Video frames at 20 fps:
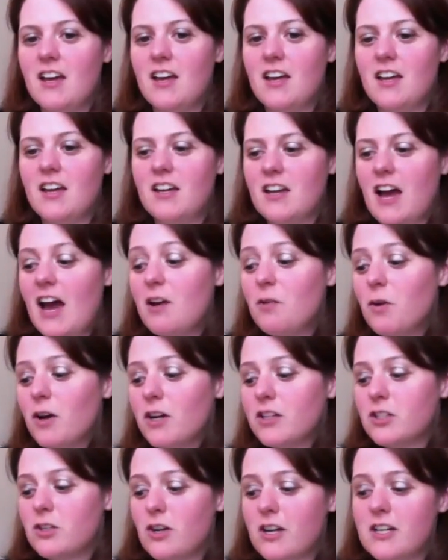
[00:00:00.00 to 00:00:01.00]
and I
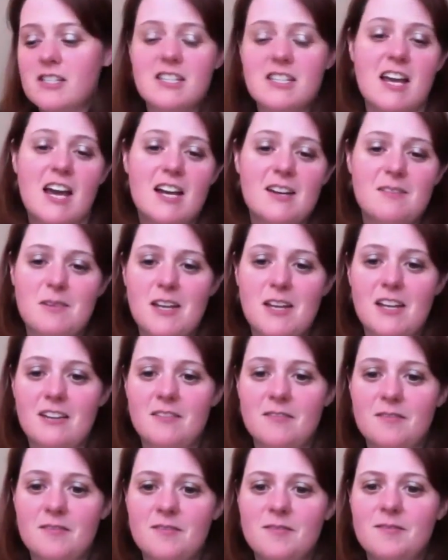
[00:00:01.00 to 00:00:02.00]
watched Grey's
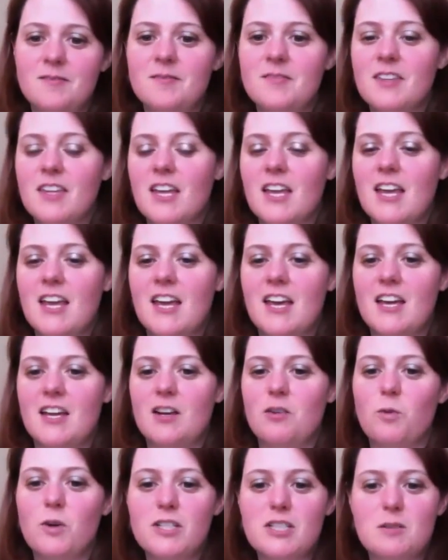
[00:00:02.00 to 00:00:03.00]
Anatomy,
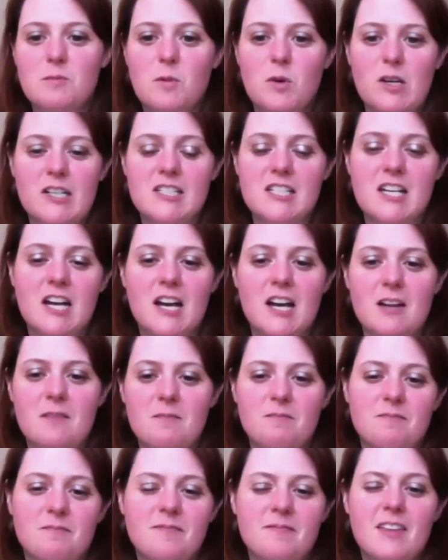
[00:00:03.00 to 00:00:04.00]
and Once Upon a
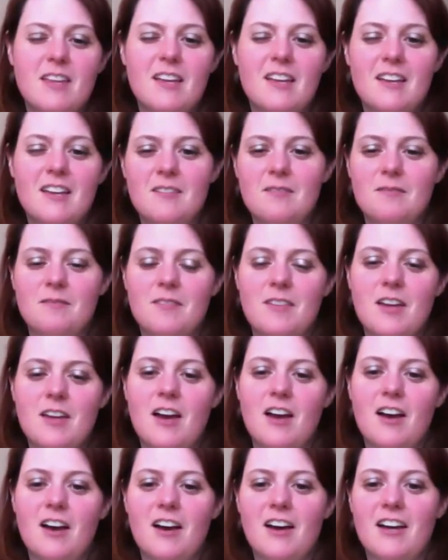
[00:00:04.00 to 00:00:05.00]
Time.
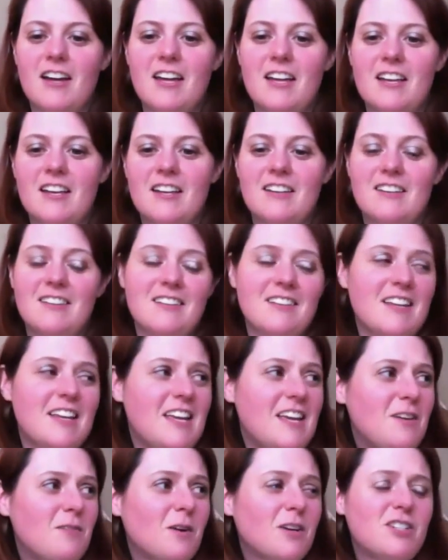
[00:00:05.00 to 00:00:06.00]
And
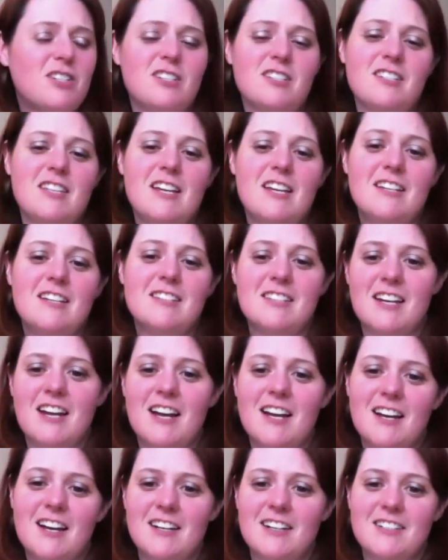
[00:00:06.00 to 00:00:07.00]
he watches things that
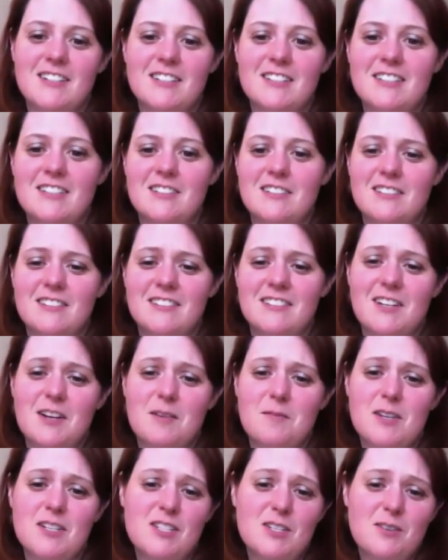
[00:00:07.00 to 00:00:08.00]
I kind of just
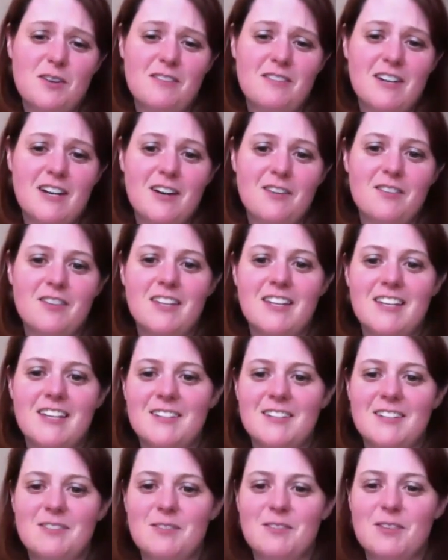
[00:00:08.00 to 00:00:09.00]
come into every now and
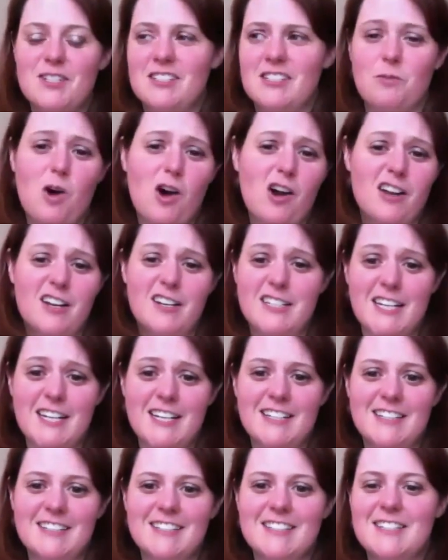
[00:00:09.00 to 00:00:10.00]
then, which is like Walking
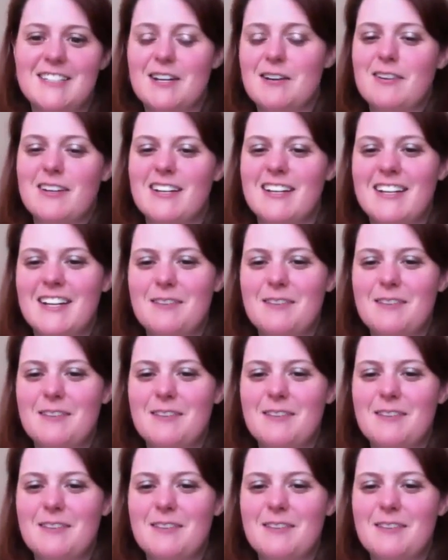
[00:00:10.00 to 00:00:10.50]
Dead and stuff. I